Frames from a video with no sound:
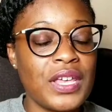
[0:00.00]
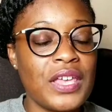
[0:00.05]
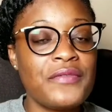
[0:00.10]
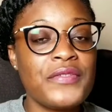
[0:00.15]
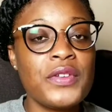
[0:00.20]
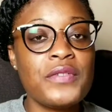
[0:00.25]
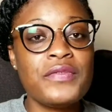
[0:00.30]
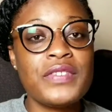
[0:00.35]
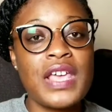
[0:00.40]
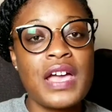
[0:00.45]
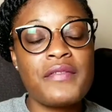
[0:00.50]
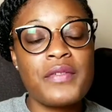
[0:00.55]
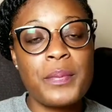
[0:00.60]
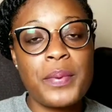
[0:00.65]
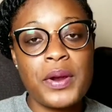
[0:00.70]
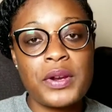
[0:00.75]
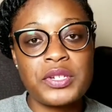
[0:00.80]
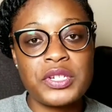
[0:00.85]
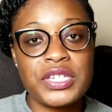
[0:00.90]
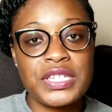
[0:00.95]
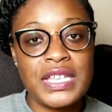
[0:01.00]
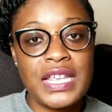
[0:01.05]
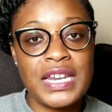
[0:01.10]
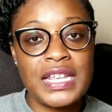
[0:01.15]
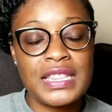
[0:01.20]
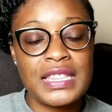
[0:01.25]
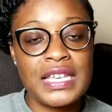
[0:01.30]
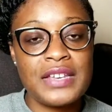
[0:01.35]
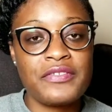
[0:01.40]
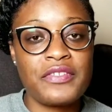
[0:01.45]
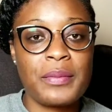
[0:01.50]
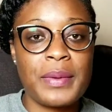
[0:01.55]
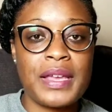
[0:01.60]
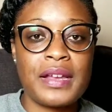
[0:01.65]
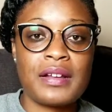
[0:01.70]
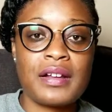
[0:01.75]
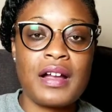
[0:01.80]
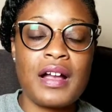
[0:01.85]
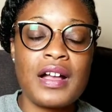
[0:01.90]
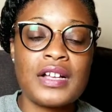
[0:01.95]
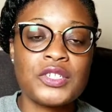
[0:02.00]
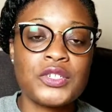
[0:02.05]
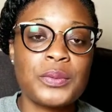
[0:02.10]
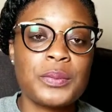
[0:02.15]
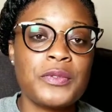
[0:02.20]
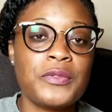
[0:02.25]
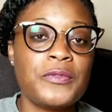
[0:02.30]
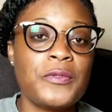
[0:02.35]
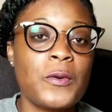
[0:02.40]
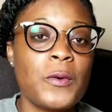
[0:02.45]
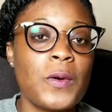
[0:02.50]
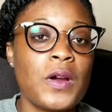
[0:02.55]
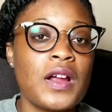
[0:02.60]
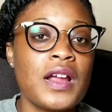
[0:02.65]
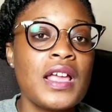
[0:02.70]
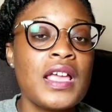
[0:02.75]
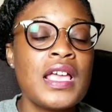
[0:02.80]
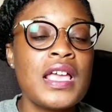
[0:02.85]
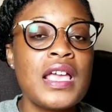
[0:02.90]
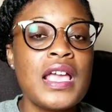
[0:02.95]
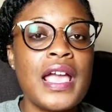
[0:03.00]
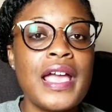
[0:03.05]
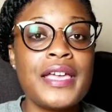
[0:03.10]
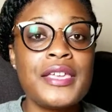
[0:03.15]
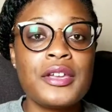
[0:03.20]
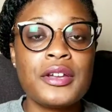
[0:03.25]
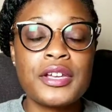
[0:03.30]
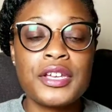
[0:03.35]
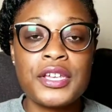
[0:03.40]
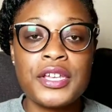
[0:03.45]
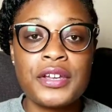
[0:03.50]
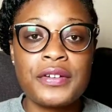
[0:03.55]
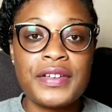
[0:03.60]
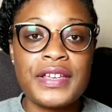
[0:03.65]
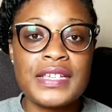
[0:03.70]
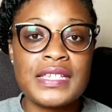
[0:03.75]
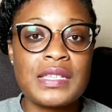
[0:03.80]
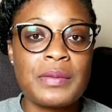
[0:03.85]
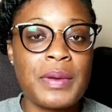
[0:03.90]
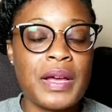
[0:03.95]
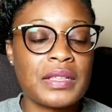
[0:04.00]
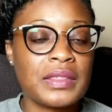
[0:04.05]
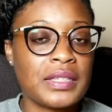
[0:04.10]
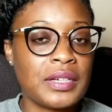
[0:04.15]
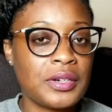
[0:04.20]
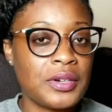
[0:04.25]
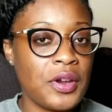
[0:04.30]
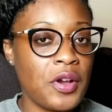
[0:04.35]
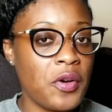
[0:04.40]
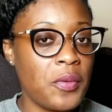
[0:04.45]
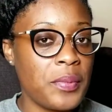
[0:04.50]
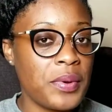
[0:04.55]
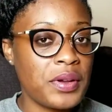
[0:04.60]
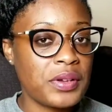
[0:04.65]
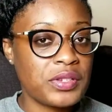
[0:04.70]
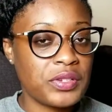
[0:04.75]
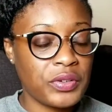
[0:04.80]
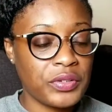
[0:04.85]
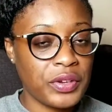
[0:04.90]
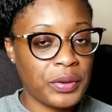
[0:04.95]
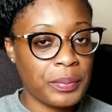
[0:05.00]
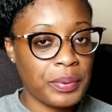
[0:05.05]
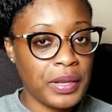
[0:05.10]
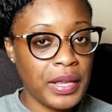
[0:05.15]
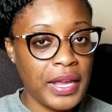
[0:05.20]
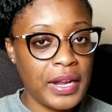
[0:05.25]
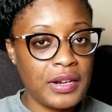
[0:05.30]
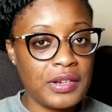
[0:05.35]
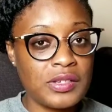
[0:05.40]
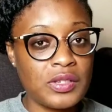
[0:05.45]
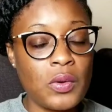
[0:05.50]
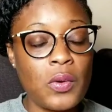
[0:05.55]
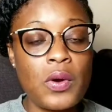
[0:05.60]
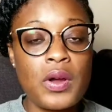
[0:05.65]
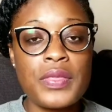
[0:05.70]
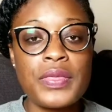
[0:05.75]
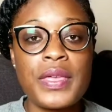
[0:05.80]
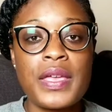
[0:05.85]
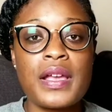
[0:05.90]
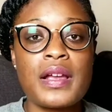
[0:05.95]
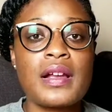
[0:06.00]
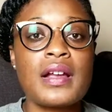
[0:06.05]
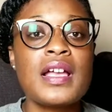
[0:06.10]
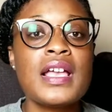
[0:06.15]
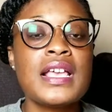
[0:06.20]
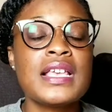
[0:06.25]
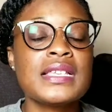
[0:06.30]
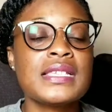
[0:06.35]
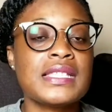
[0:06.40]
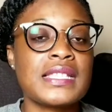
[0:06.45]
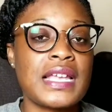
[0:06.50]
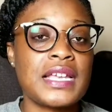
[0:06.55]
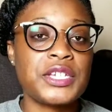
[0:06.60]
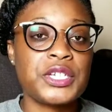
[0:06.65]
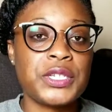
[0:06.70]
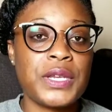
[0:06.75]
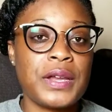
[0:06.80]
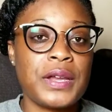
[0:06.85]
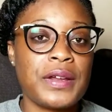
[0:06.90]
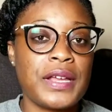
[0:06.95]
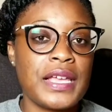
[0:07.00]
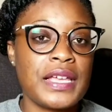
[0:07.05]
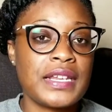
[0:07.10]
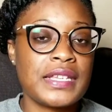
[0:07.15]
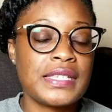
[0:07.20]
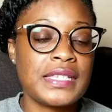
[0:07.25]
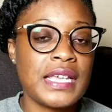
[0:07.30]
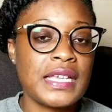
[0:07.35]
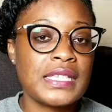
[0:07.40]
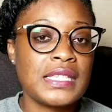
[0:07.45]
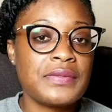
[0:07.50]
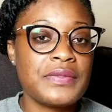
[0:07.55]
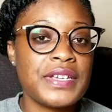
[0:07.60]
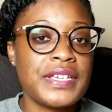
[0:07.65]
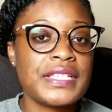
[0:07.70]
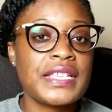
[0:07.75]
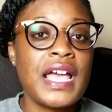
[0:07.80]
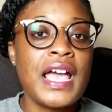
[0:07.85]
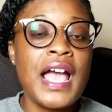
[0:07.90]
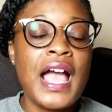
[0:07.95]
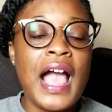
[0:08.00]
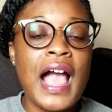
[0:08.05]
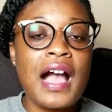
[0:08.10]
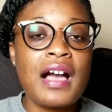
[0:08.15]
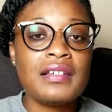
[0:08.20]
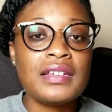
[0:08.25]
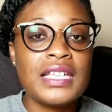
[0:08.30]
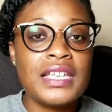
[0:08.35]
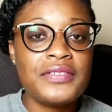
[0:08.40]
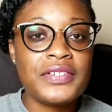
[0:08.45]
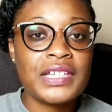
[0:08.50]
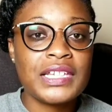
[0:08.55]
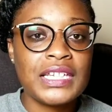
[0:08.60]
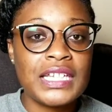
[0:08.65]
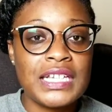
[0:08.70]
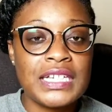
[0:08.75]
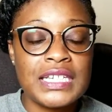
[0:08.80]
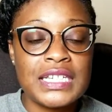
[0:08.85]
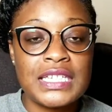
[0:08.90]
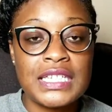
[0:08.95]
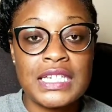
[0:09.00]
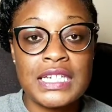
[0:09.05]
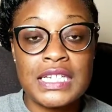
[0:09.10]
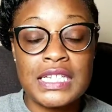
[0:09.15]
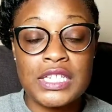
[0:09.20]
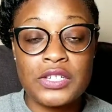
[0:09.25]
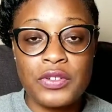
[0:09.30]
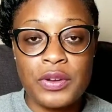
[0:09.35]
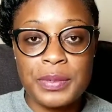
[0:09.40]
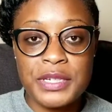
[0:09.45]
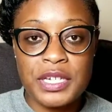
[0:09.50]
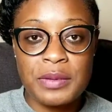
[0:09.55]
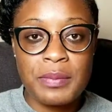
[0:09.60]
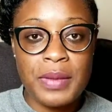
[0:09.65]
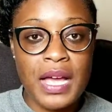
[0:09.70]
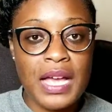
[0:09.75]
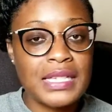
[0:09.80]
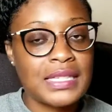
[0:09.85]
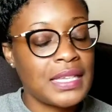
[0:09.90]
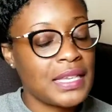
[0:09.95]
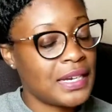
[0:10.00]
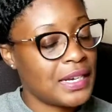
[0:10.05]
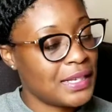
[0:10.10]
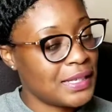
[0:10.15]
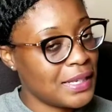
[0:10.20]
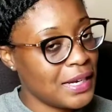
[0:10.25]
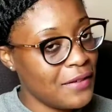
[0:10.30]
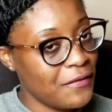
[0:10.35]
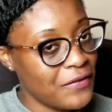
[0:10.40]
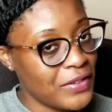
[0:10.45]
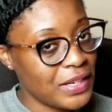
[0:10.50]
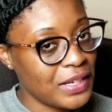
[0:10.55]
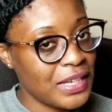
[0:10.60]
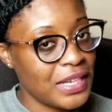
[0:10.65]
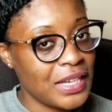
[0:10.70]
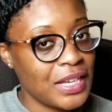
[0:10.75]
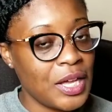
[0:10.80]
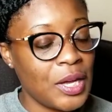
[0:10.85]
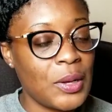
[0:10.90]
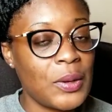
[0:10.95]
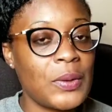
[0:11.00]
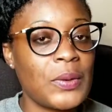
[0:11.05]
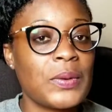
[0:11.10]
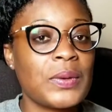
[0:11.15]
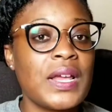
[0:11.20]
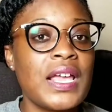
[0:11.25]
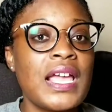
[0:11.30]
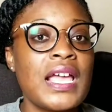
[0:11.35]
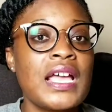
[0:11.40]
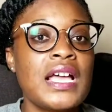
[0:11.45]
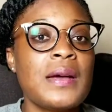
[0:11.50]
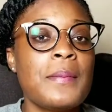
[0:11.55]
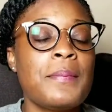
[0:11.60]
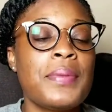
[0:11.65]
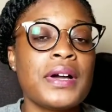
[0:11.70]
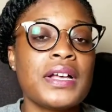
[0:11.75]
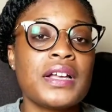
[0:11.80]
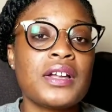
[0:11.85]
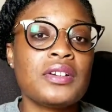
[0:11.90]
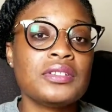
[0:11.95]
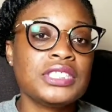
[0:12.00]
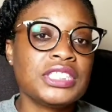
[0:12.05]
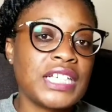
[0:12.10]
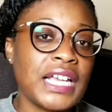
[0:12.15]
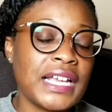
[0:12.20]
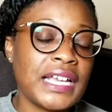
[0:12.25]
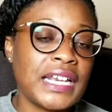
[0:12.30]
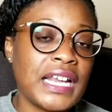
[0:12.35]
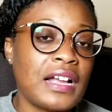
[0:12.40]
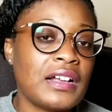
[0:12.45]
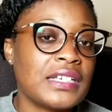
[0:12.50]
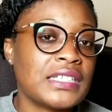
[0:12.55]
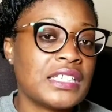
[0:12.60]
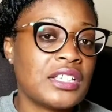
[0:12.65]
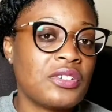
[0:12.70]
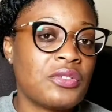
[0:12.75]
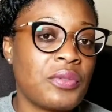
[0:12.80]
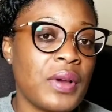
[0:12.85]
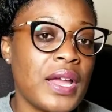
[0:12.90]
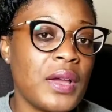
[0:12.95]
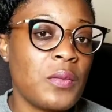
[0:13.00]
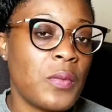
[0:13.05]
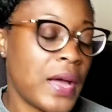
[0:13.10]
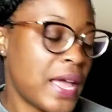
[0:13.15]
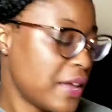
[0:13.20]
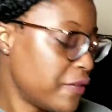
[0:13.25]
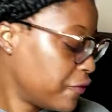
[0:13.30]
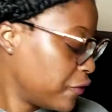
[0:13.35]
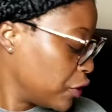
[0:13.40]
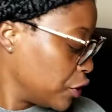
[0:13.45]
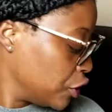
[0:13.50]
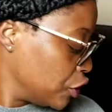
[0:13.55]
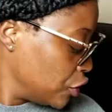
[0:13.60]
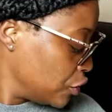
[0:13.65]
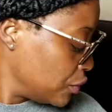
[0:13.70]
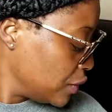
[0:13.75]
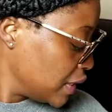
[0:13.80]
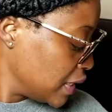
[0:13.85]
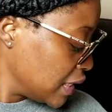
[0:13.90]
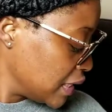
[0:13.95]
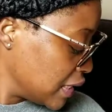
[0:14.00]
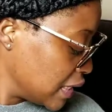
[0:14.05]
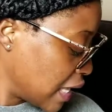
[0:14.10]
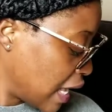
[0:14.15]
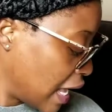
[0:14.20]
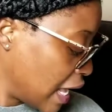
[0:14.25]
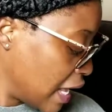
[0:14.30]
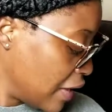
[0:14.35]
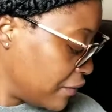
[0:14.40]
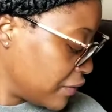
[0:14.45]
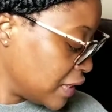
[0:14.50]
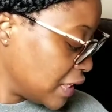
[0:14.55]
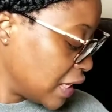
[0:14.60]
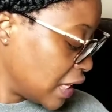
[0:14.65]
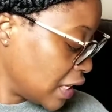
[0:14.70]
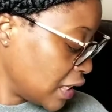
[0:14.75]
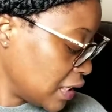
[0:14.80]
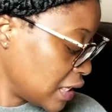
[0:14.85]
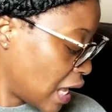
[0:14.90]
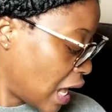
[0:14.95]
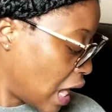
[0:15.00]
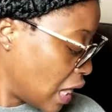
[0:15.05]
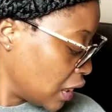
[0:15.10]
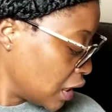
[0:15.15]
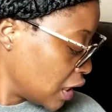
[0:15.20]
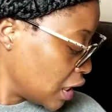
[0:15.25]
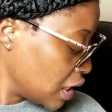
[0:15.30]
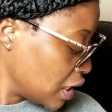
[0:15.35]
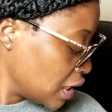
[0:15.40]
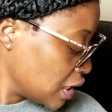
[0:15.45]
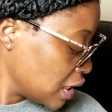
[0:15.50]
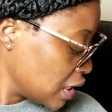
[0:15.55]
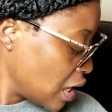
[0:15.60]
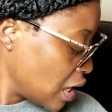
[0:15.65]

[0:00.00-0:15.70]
If you've never purchased anything from Erin Condren before and you're curious about their notebooks or their planners or their stationery and accessories, I'll leave it linked in the description box. It is an affiliate code, but go check it out. It's a great way for you to save $10